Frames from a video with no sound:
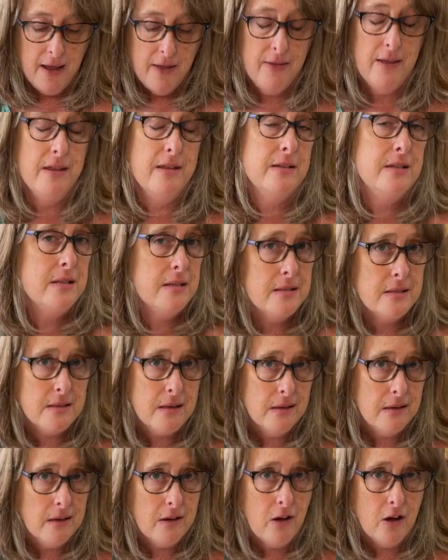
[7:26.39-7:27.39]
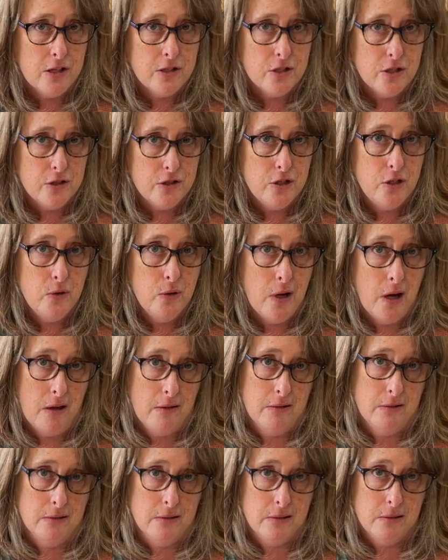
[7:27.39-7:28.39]
then this is going to cost you
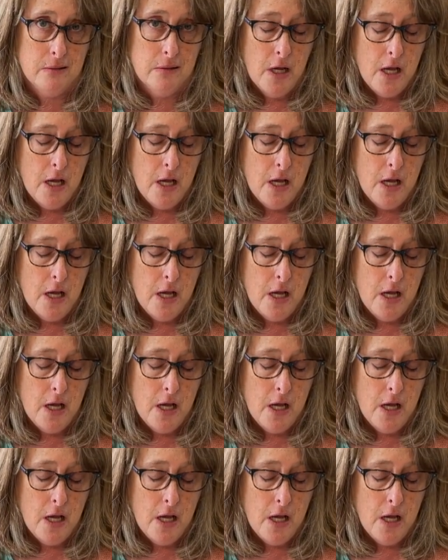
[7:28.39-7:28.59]
$2